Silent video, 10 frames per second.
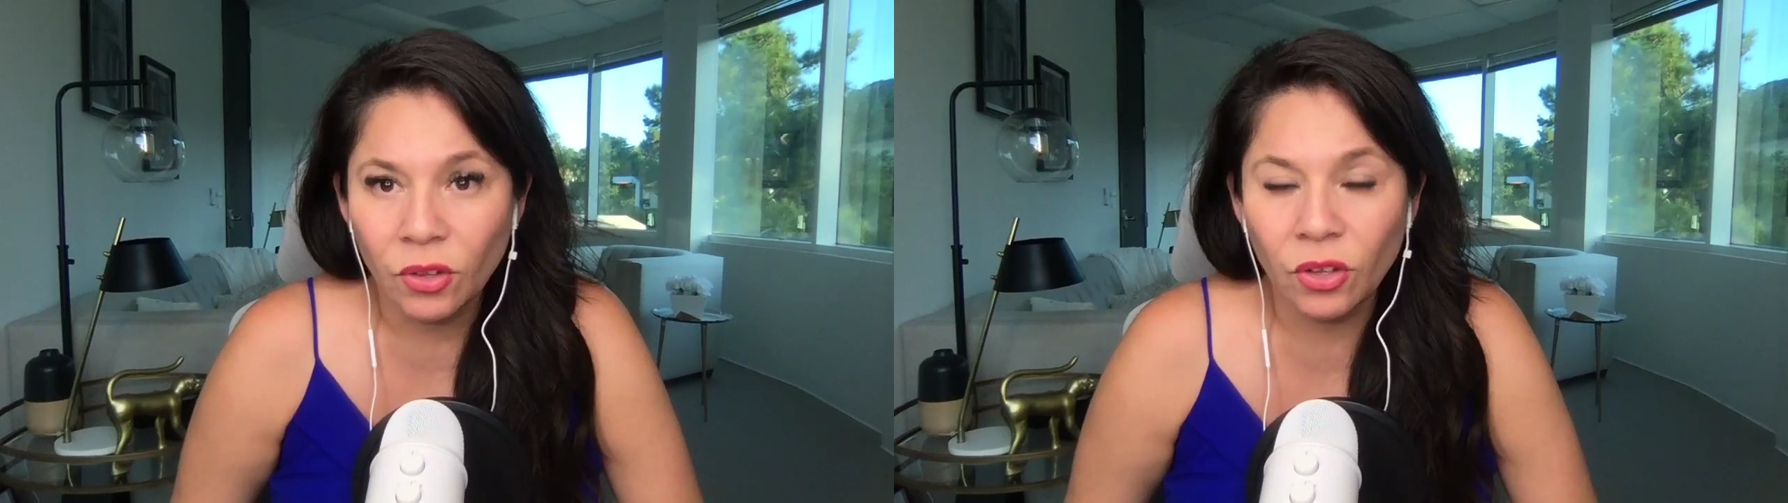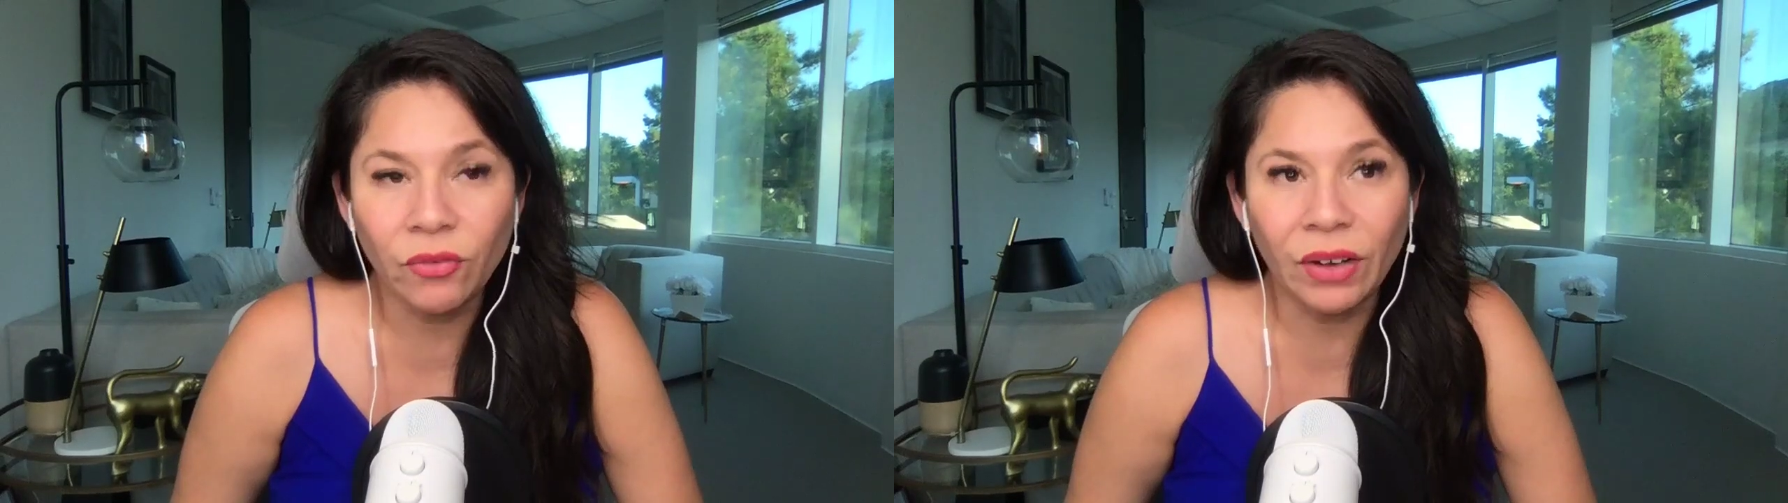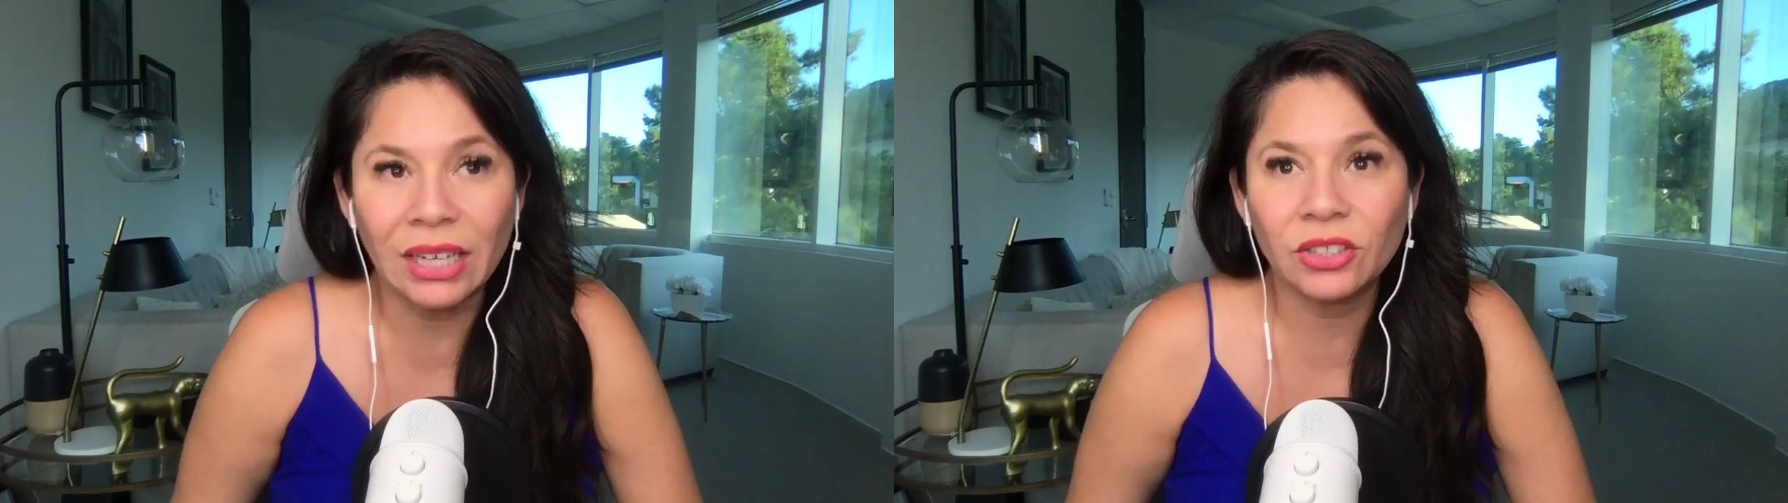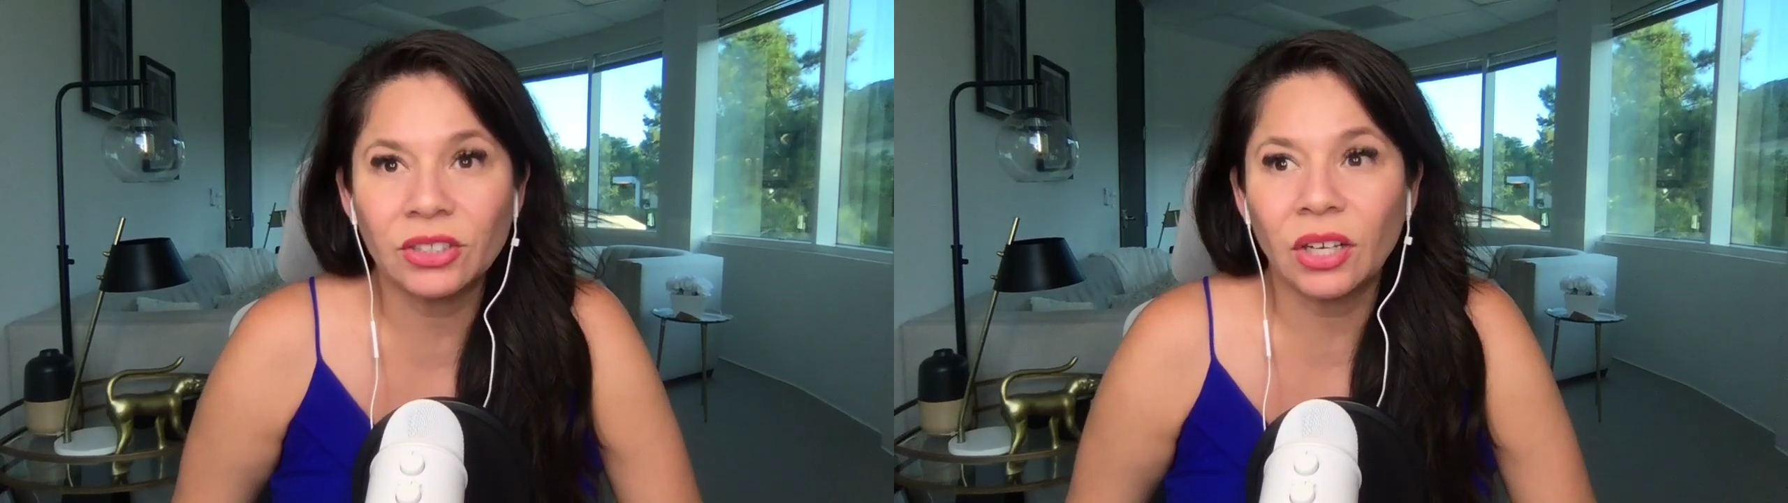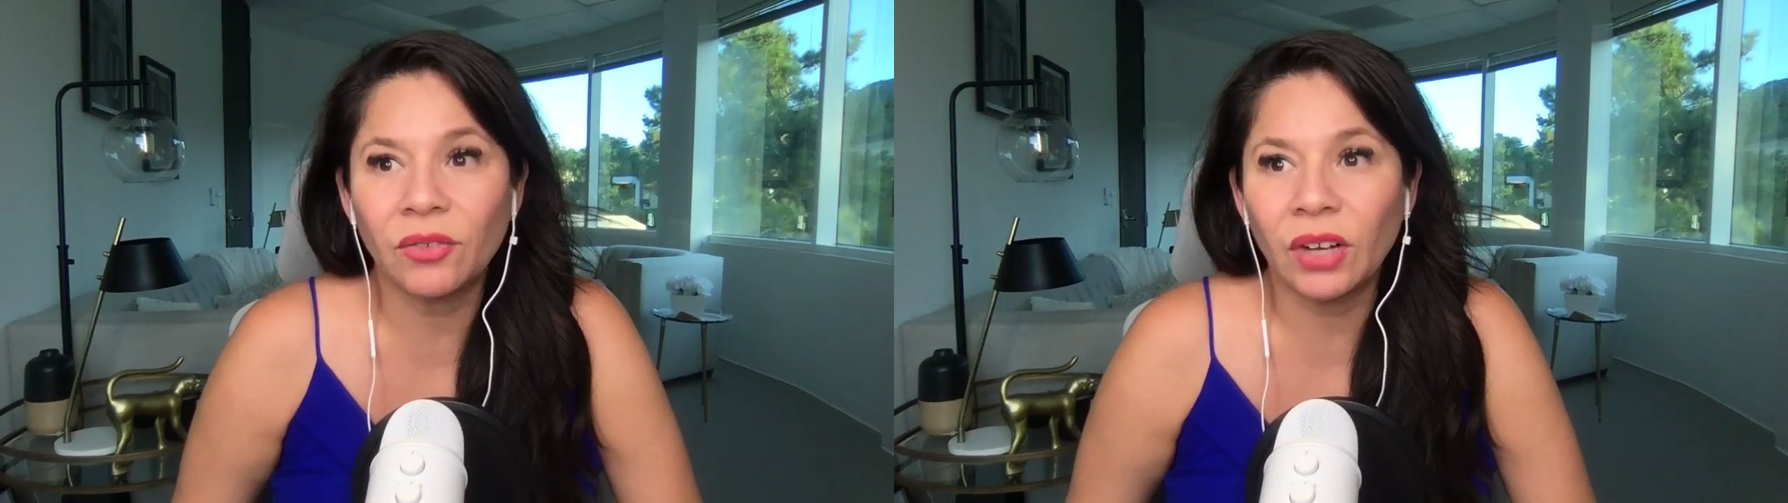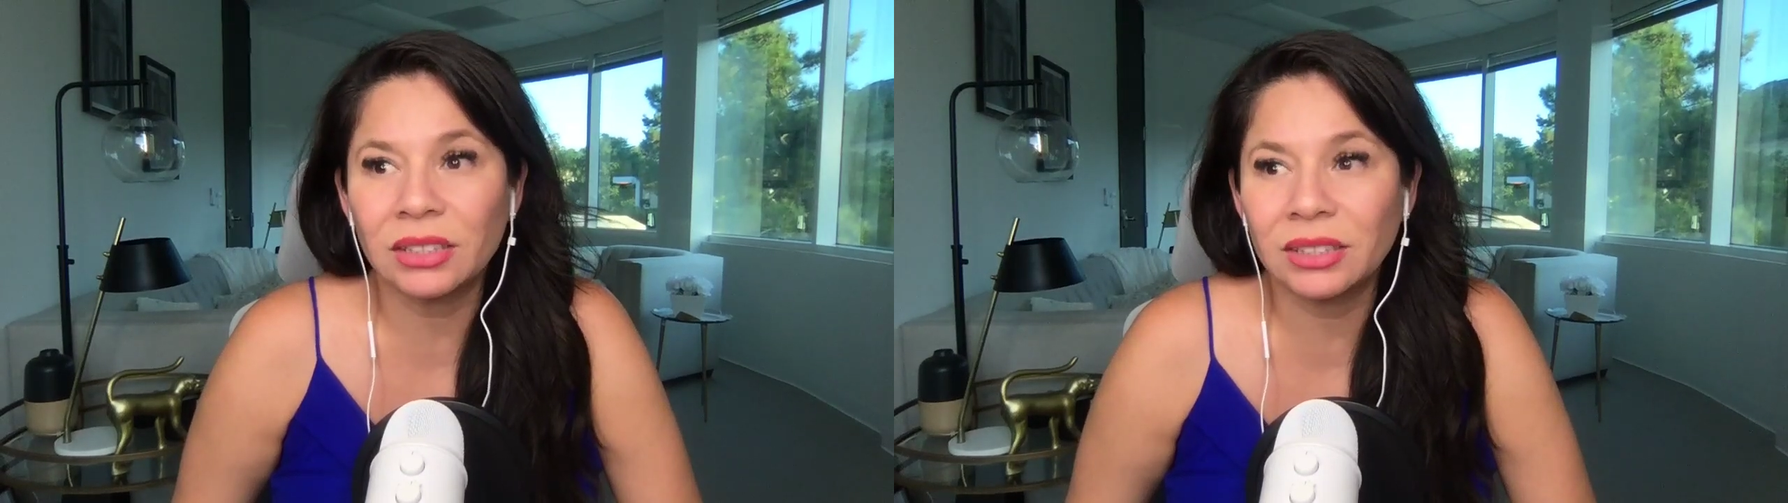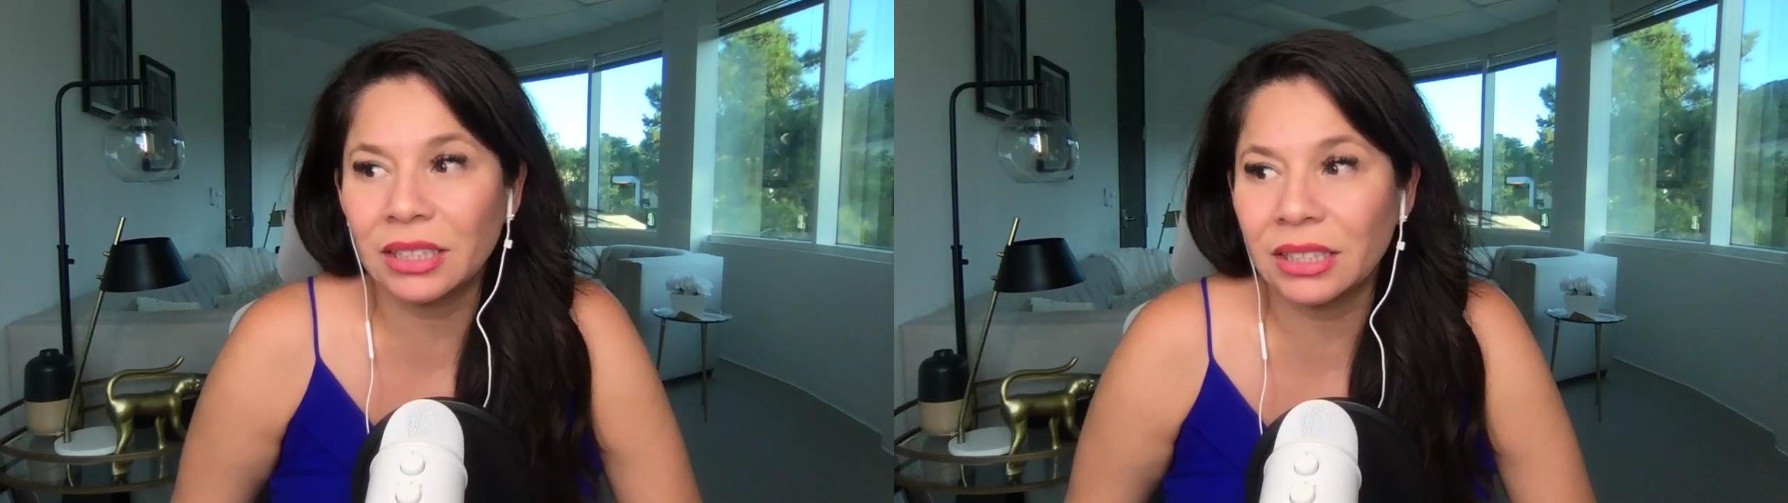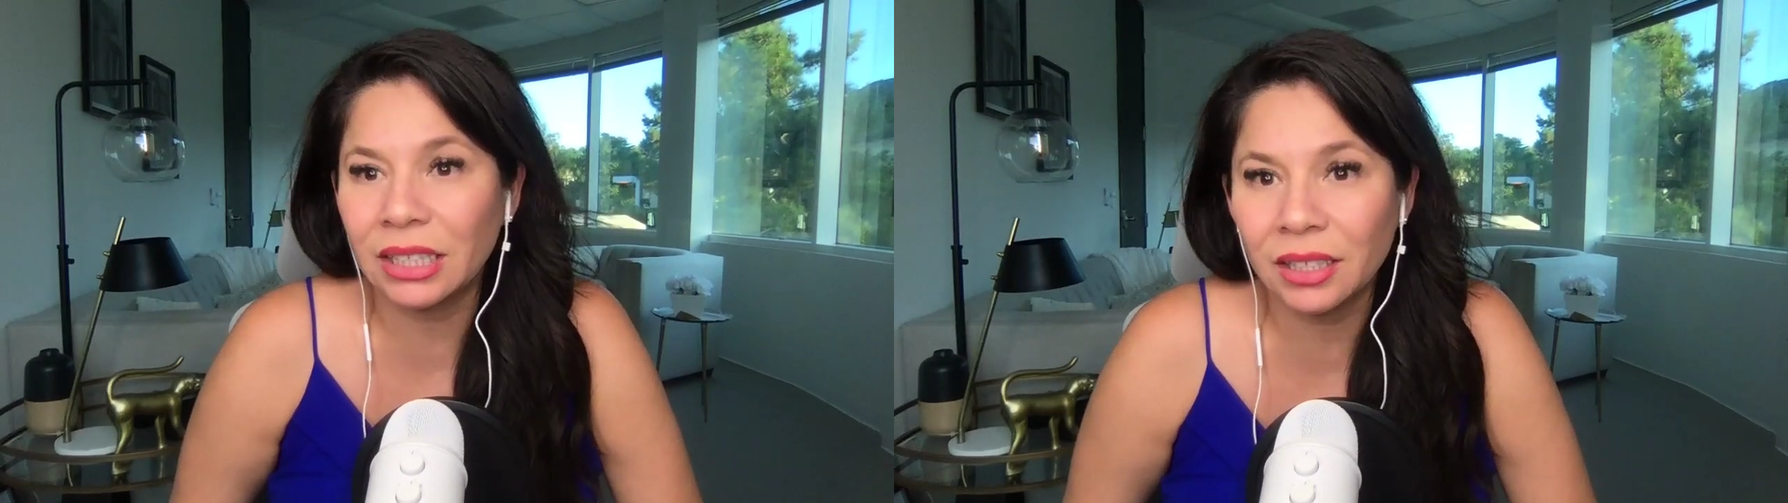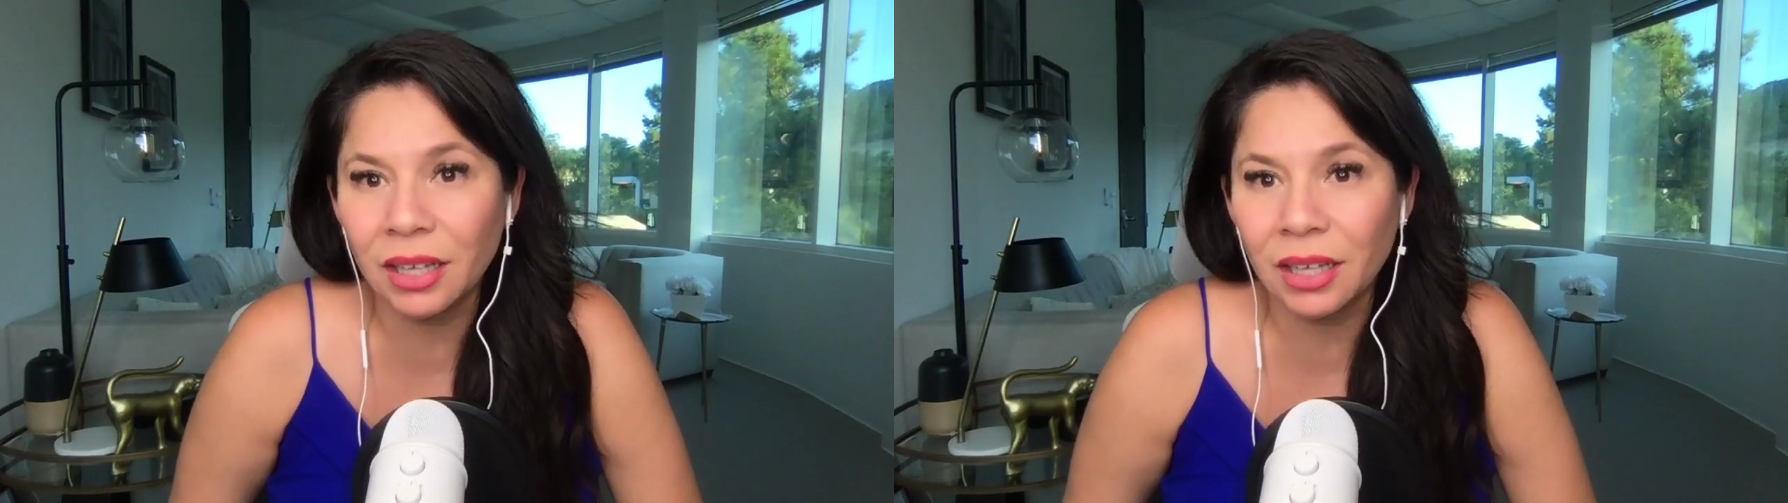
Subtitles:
Do you find yourself constantly in